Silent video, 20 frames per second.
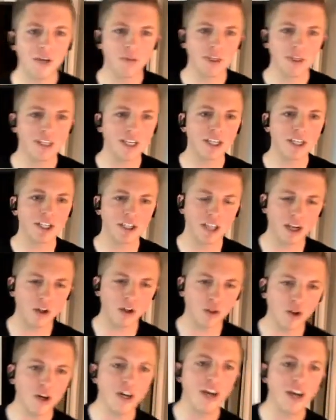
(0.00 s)
Like, learn how to
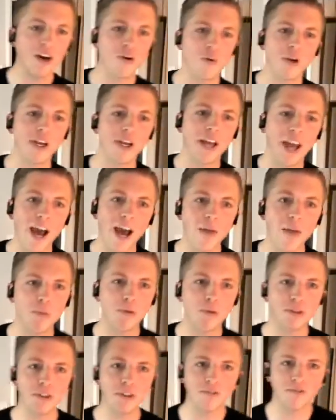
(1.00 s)
read Apple's
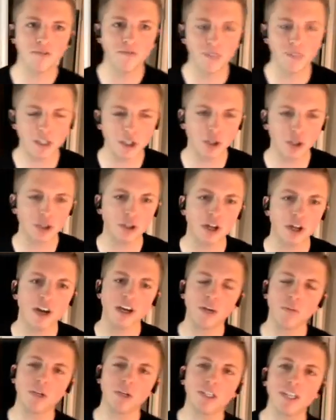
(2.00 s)
official
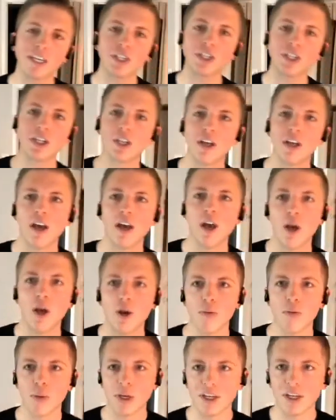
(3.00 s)
documentation. Mm-hmm.
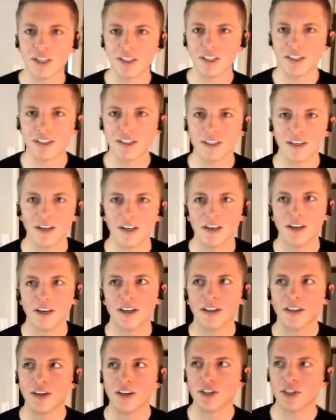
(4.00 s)
Because
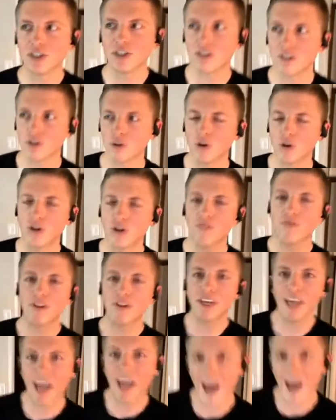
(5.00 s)
there's sort of the
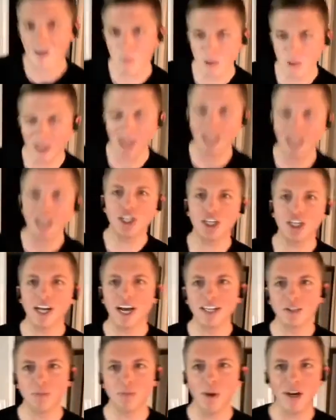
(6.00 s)
application aspect
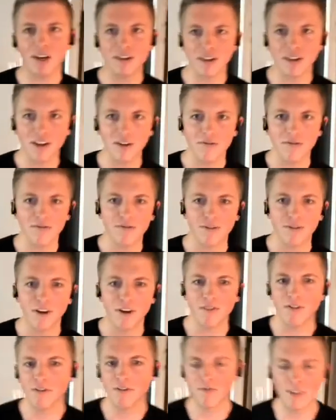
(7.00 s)
of a
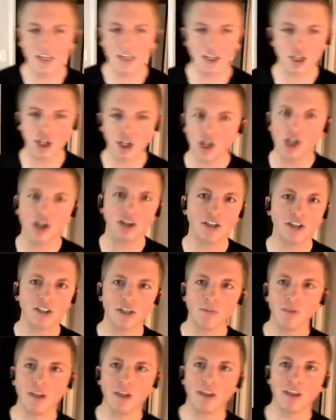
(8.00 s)
feature or something that
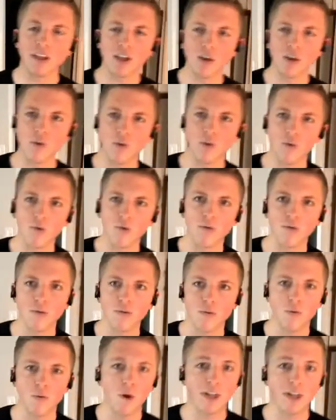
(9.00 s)
you want to
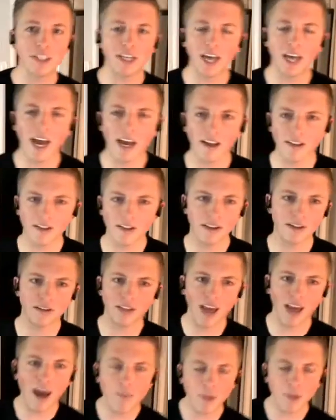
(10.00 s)
add, the
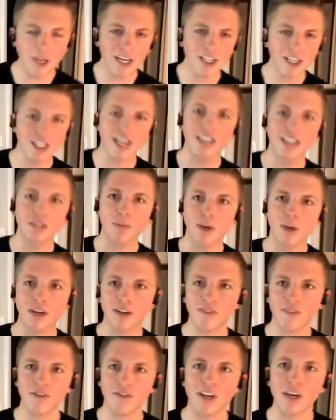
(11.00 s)
application aspect of an
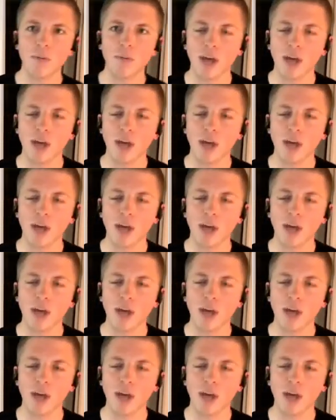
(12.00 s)
API.